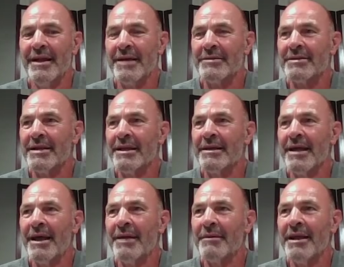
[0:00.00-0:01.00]
I'm saying
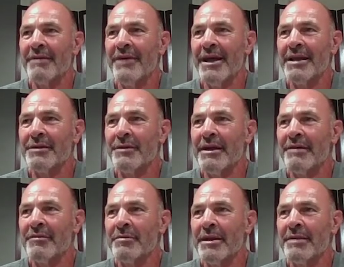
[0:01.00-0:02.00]
I evaluate
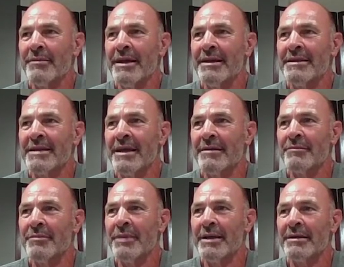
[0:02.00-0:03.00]
everybody, man. He's got
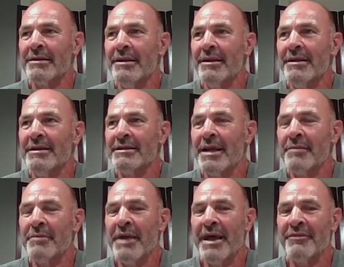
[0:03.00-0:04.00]
bad
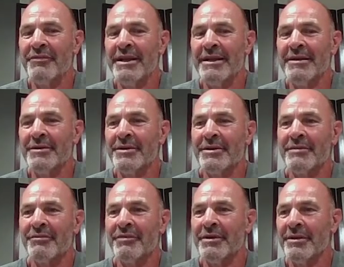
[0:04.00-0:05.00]
feet. You can
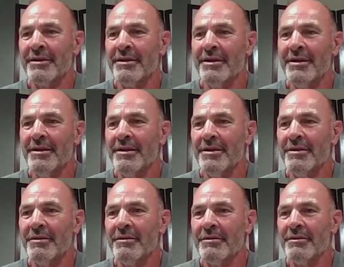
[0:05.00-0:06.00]
feel
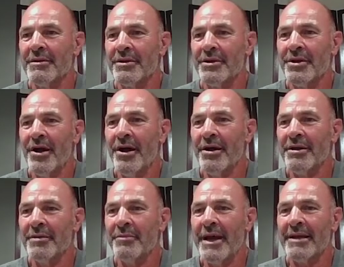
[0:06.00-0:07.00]
the yaw in
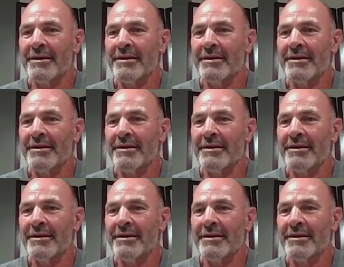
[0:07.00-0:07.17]
the back.